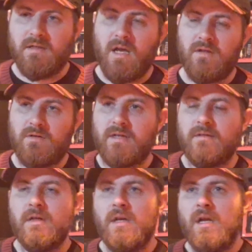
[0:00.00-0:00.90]
coloring.
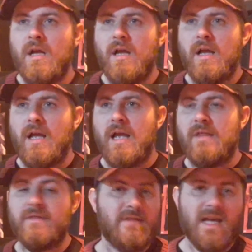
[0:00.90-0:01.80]

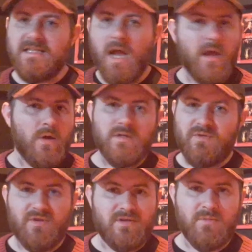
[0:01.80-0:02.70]
And that's how I
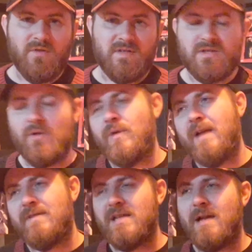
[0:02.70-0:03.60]
always viewed the movie. So
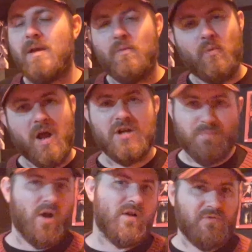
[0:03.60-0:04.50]
every time I watch
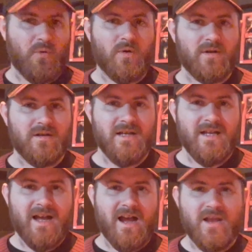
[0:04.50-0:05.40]
part 4,
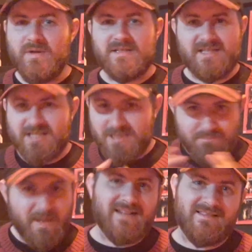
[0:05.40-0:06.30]
I always
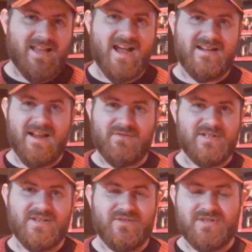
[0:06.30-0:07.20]
expect that
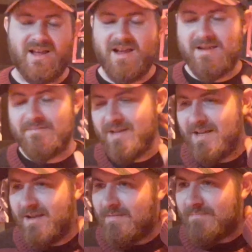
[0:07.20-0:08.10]
every single time.
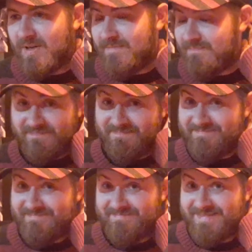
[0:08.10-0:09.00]
But
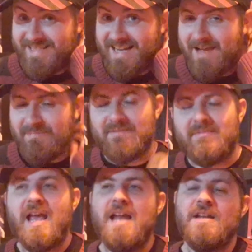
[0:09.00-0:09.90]
didn't happen.
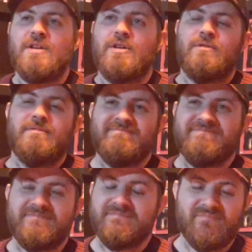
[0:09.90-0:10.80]
Anywho,
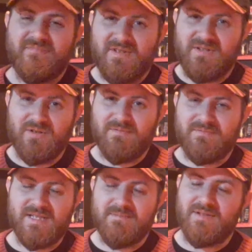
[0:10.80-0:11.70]
little
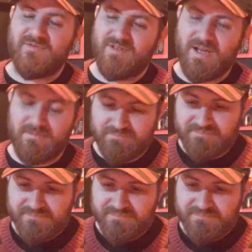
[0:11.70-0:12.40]
tidbit for that.